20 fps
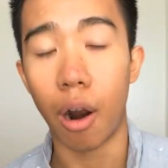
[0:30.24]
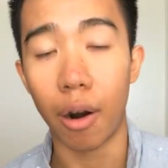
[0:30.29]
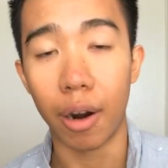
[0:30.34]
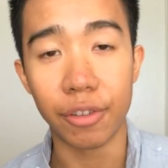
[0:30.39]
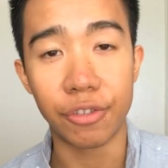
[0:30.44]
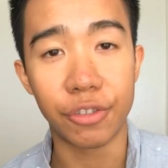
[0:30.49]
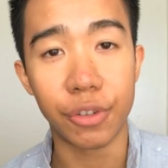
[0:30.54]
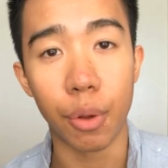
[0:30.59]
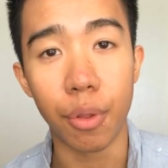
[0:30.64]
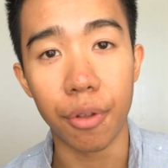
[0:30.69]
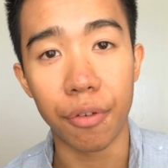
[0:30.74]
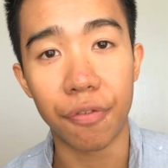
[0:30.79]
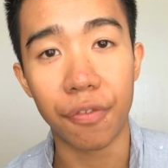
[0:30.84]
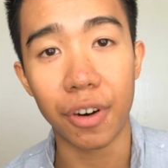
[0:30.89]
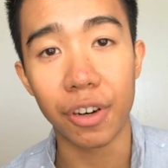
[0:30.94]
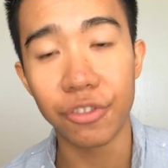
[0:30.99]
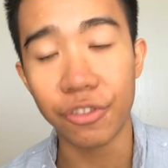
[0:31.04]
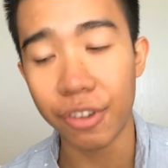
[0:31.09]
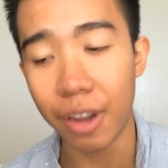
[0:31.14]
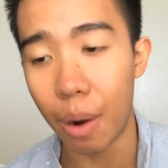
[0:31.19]
All right, so the
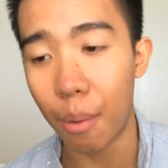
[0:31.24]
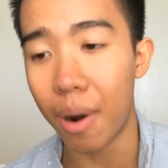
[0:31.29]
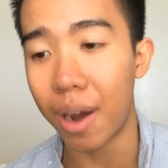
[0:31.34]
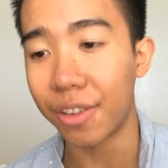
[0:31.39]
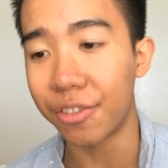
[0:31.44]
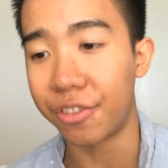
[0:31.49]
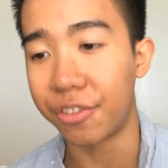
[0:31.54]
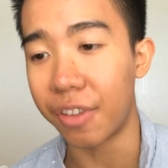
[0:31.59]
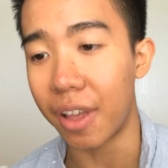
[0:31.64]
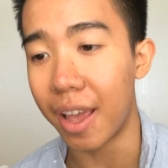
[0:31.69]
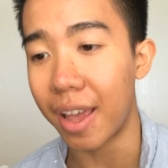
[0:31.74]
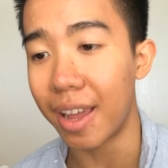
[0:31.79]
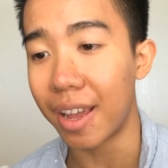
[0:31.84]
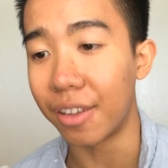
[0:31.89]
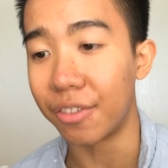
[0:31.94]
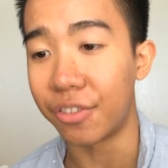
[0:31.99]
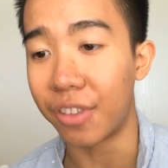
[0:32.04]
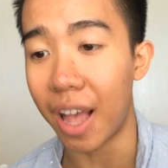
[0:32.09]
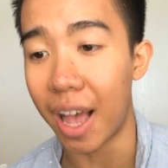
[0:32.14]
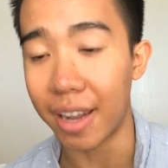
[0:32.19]
first thing I wanna say
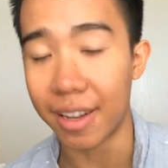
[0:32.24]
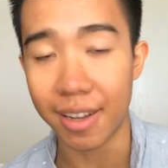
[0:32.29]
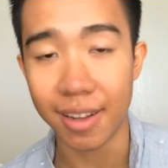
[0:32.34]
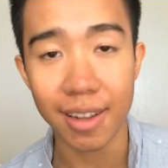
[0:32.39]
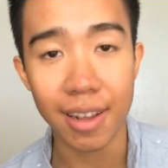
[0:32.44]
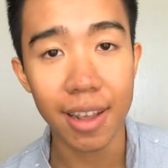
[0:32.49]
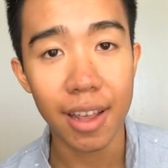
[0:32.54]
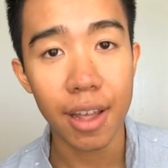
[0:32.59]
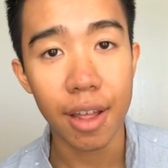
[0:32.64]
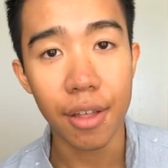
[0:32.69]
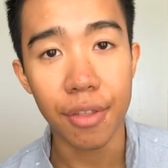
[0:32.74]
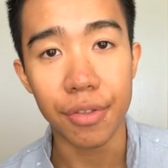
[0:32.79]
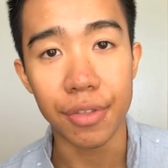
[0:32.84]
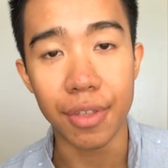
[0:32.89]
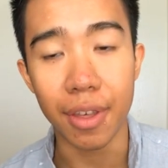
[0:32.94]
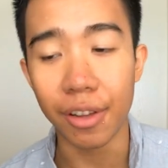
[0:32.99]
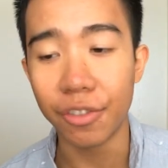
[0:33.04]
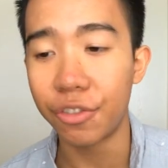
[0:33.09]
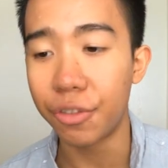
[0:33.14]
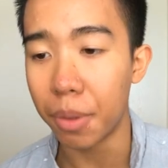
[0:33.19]
is that
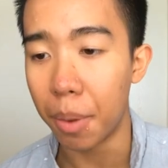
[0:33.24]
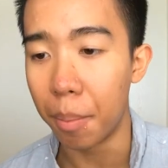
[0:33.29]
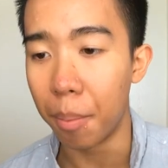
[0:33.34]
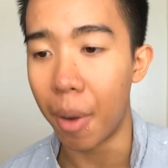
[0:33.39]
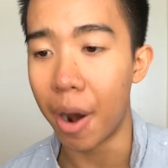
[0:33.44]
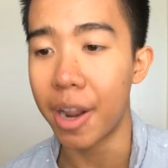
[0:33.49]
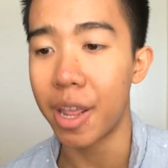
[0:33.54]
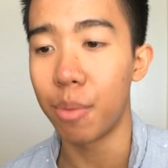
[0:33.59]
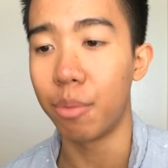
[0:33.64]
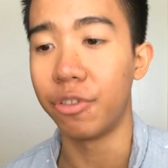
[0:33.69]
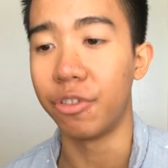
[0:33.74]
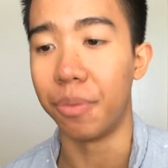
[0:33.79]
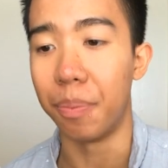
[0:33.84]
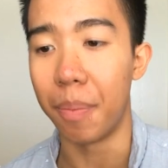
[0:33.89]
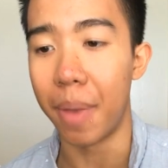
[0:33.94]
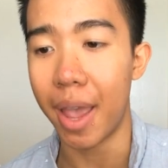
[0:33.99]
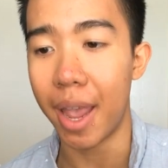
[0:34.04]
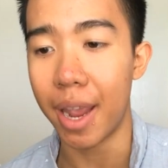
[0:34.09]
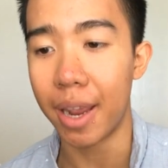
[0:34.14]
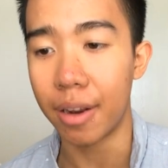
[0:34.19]
this money was
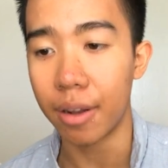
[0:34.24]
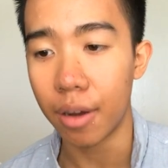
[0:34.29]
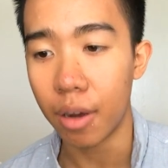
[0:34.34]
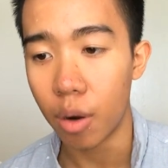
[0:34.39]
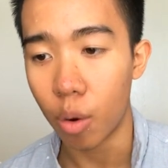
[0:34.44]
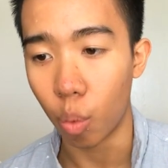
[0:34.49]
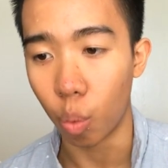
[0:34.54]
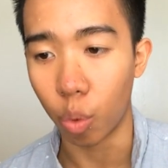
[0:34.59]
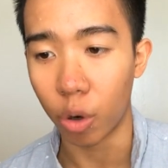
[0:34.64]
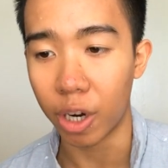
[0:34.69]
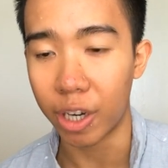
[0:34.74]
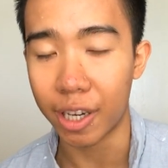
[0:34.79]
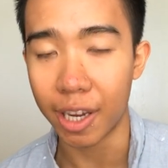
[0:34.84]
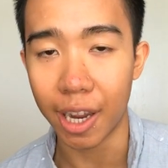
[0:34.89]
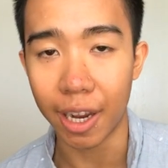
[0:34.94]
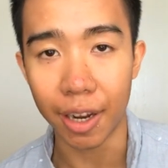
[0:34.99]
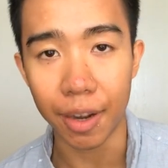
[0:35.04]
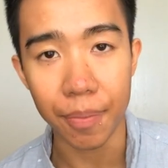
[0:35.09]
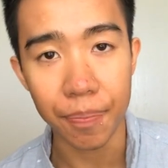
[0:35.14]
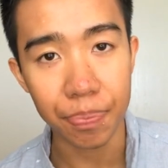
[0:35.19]
made
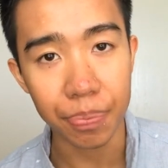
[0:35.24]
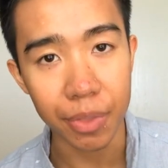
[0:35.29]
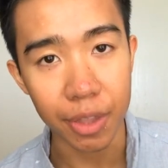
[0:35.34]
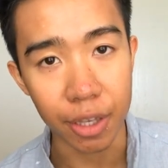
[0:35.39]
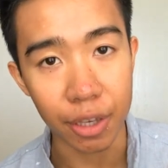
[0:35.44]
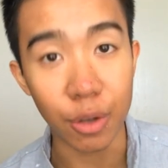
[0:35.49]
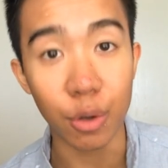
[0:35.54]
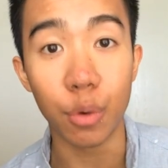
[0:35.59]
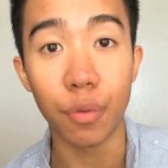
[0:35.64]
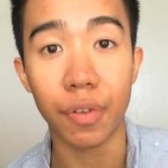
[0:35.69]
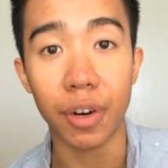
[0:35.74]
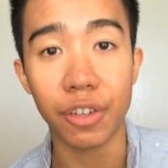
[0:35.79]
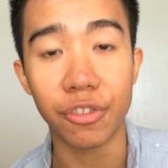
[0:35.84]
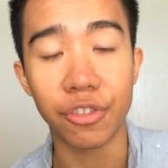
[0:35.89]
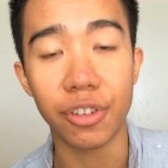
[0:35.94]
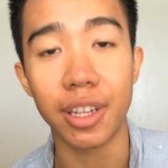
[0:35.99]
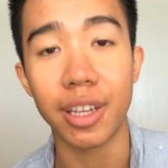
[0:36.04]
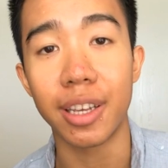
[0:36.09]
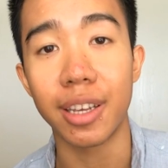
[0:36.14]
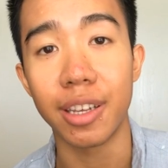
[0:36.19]
working
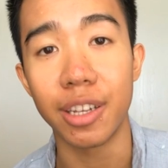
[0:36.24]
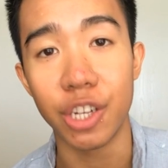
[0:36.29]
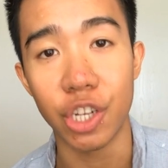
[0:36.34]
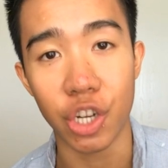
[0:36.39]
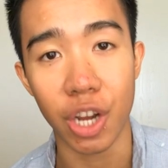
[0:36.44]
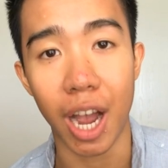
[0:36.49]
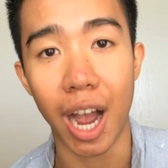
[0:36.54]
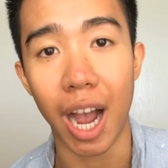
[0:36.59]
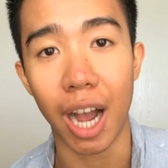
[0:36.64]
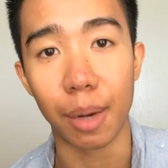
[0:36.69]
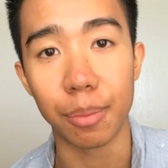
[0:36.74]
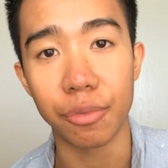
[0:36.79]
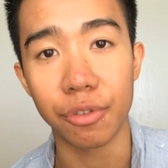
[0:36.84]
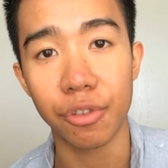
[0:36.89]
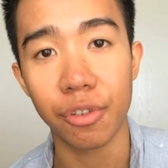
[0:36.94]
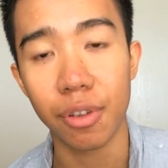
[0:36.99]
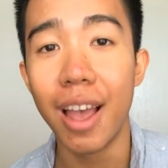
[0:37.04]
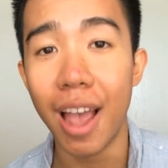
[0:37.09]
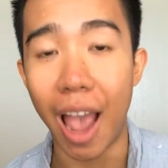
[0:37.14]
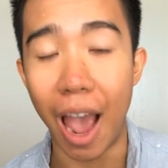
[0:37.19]
university
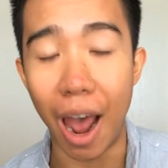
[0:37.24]
jobs.